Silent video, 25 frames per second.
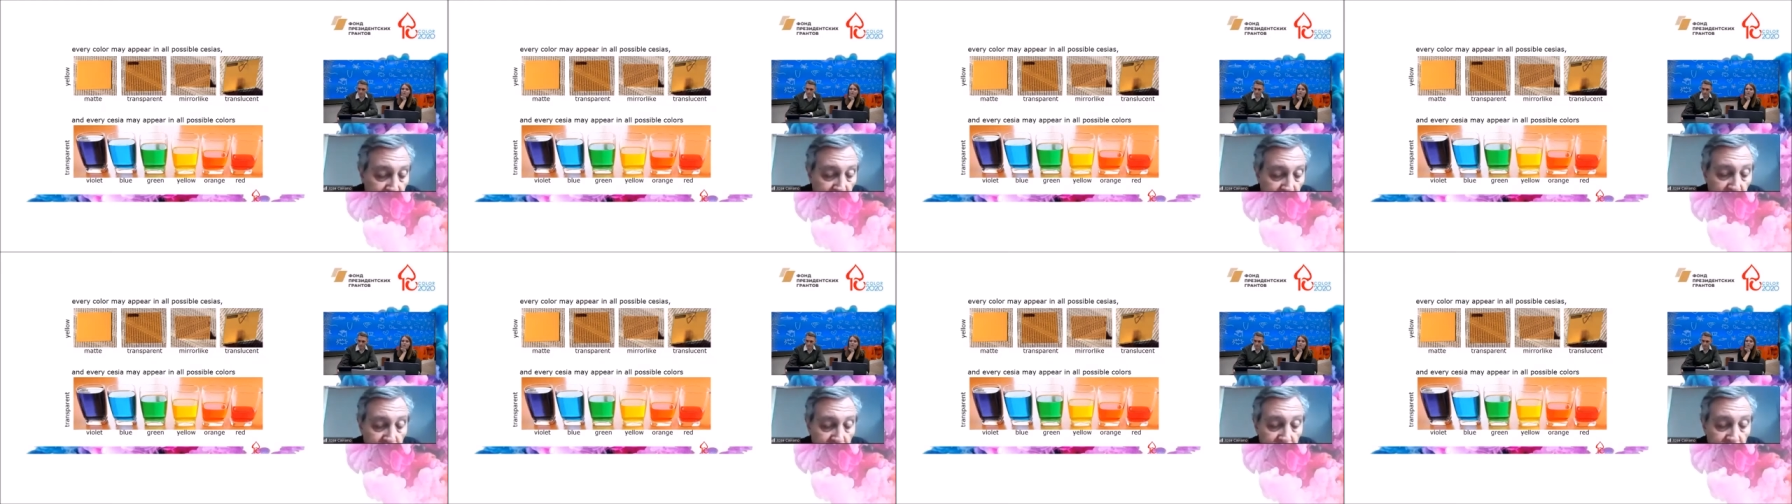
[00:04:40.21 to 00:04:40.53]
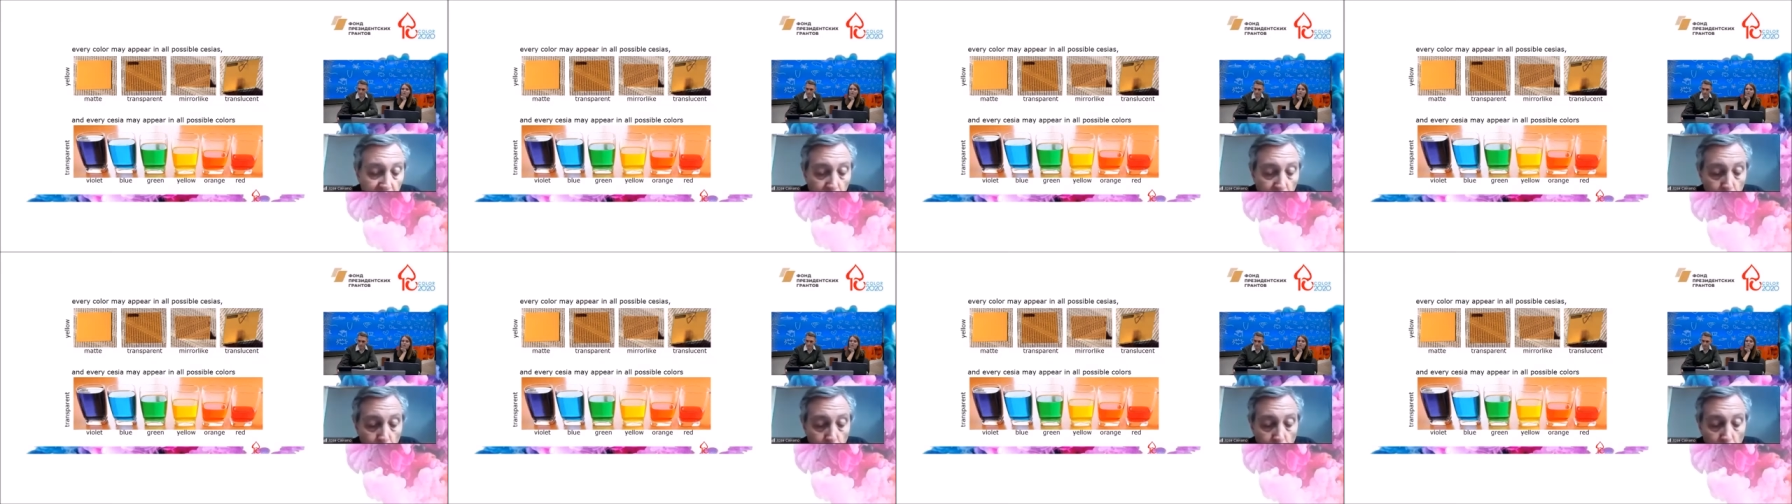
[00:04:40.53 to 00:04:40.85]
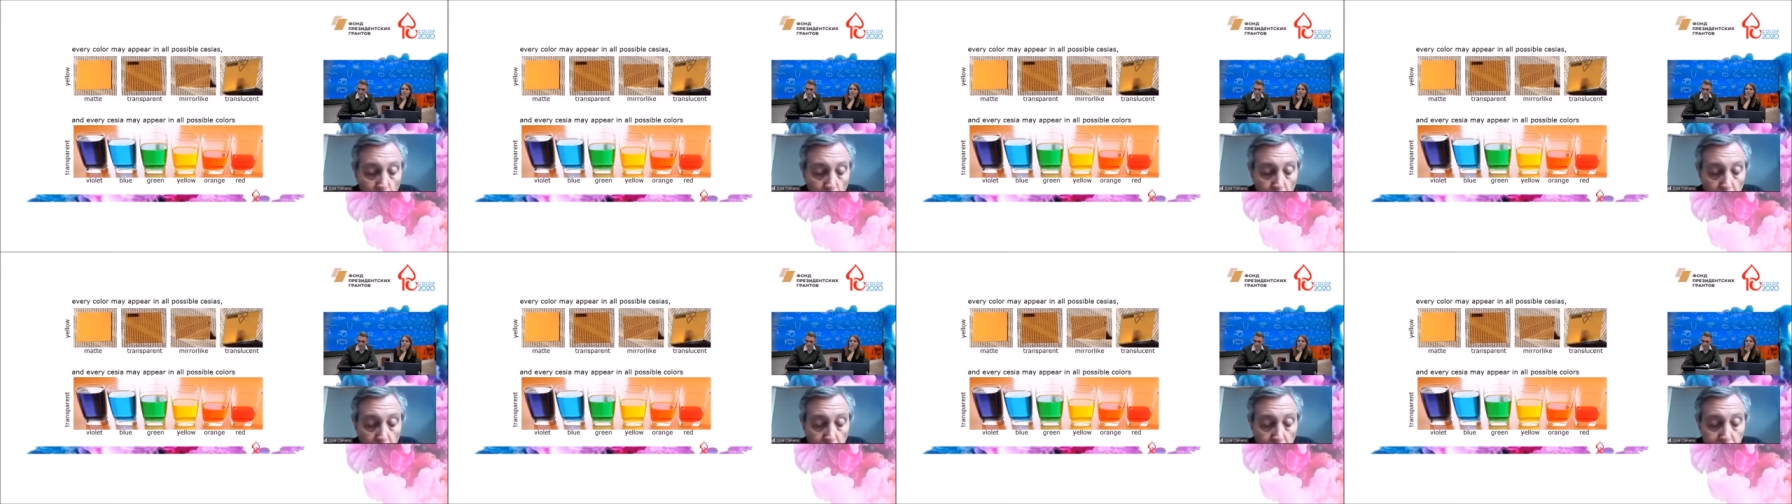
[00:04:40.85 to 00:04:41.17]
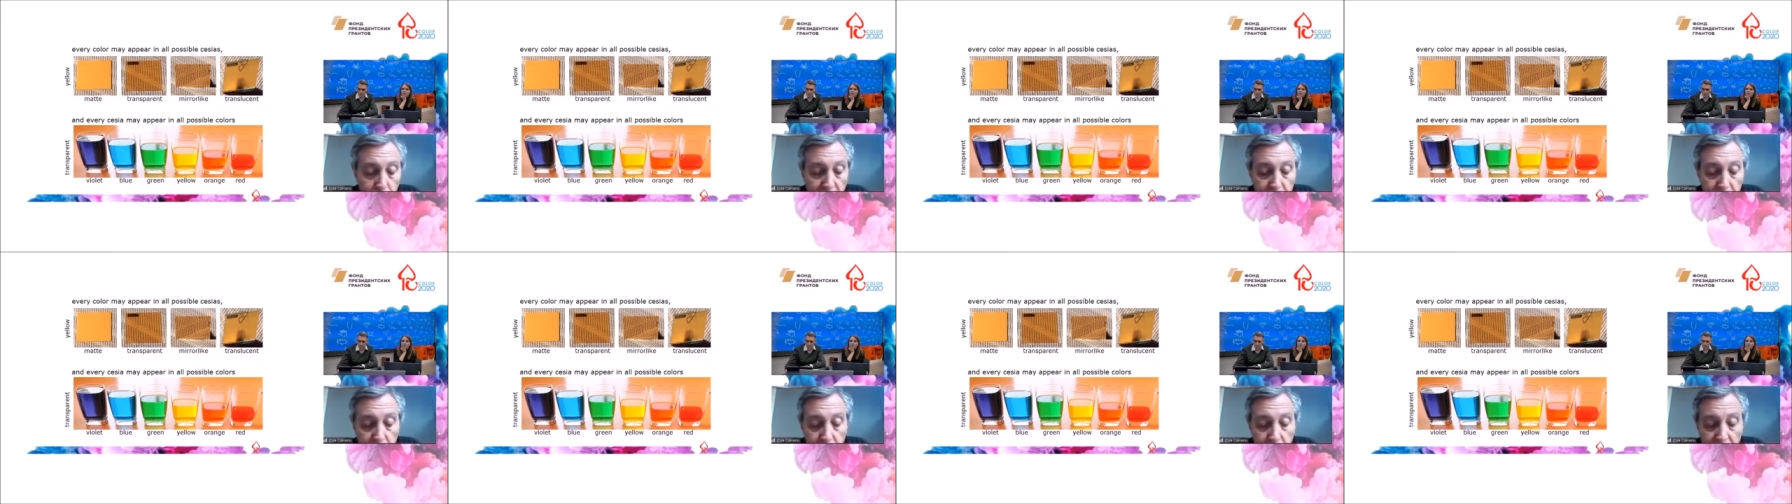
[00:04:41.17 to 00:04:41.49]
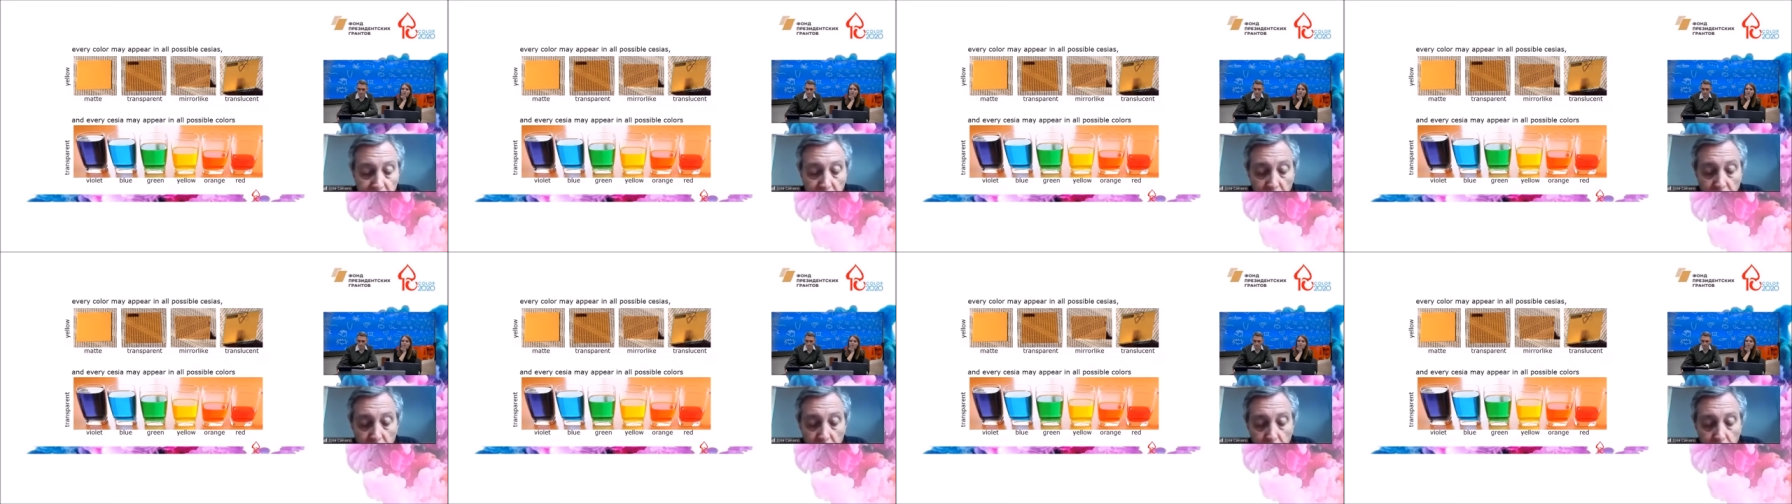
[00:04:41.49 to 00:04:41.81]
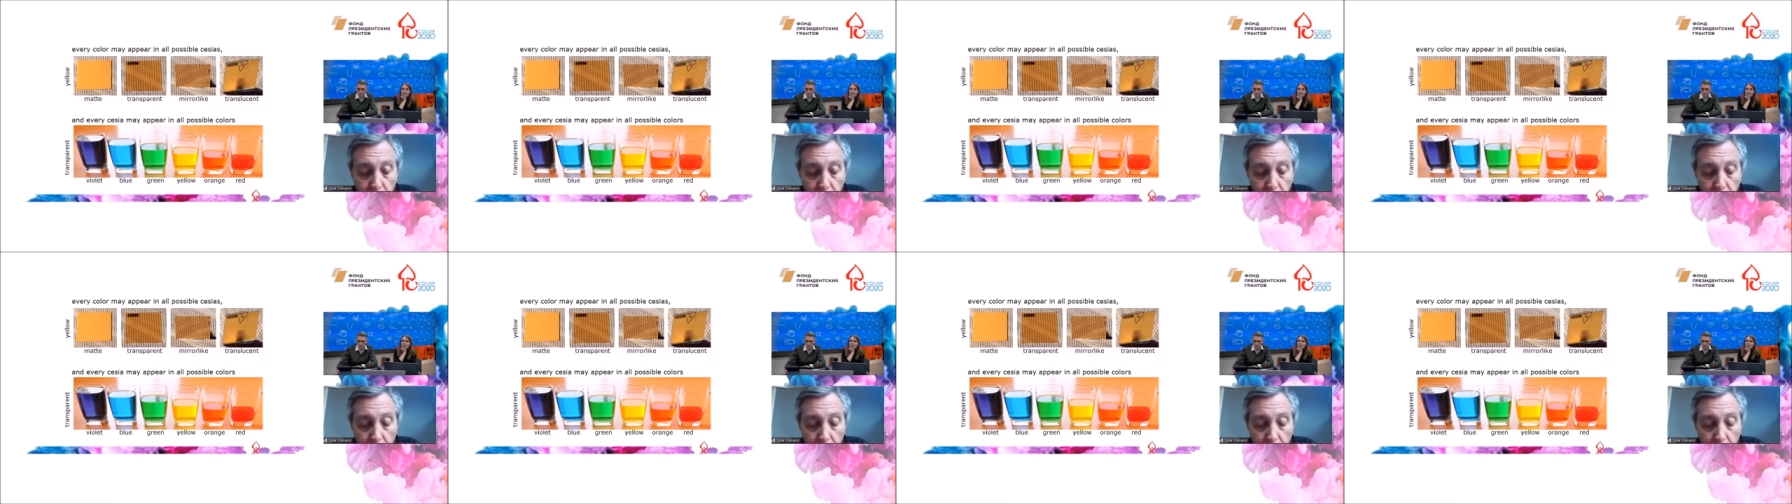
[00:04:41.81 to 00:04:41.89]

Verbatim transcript: a yellow color may, be, uh,